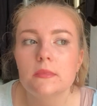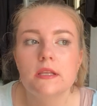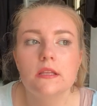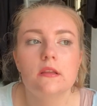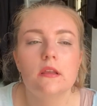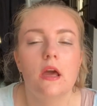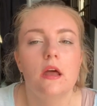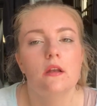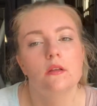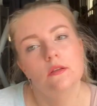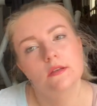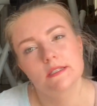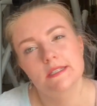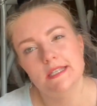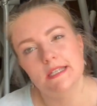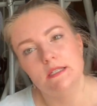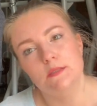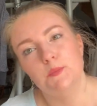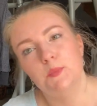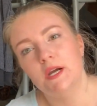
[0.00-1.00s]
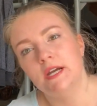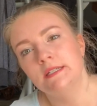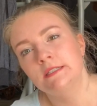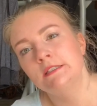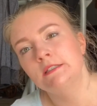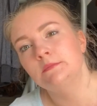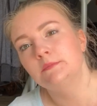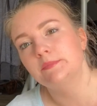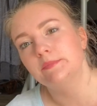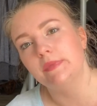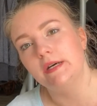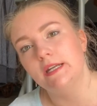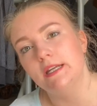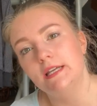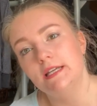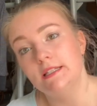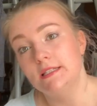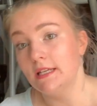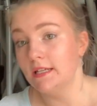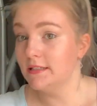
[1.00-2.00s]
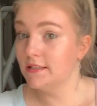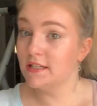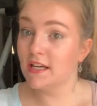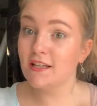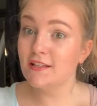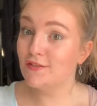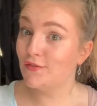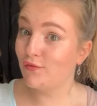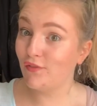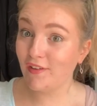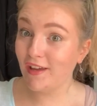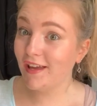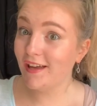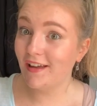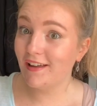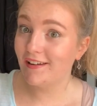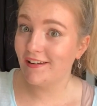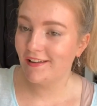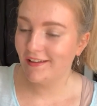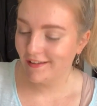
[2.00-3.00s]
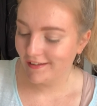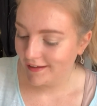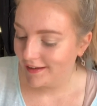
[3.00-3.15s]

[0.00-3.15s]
It kind of looks like it's pregnant, but it, it, does fit.